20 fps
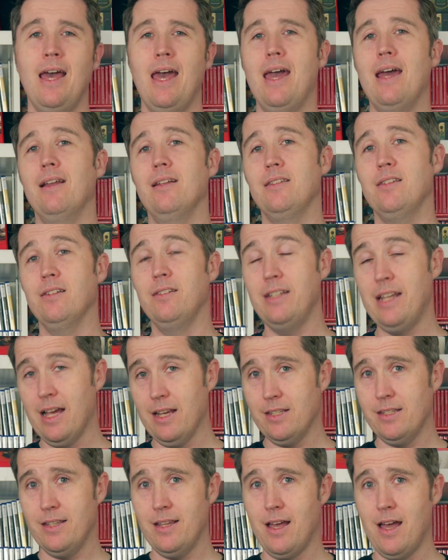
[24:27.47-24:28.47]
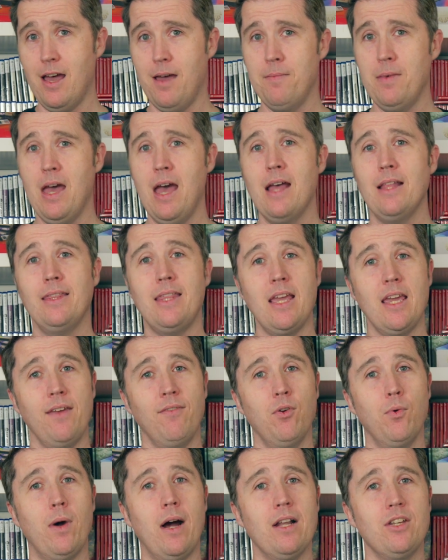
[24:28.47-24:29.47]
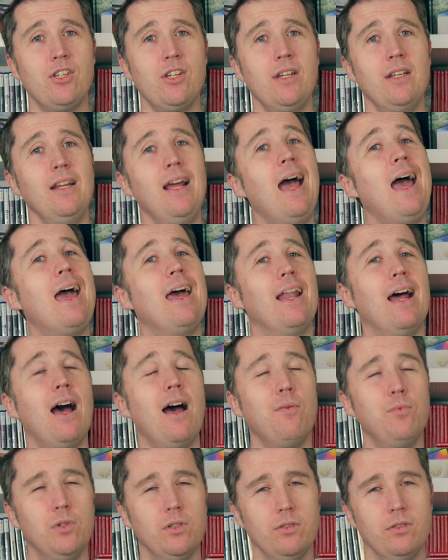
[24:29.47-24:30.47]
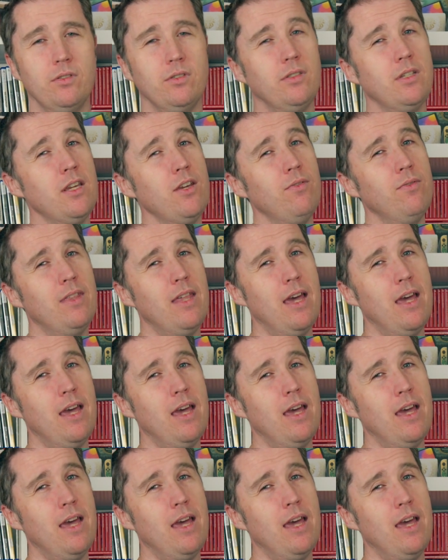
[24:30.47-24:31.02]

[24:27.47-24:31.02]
and until next time, thank you for watching, and I will see you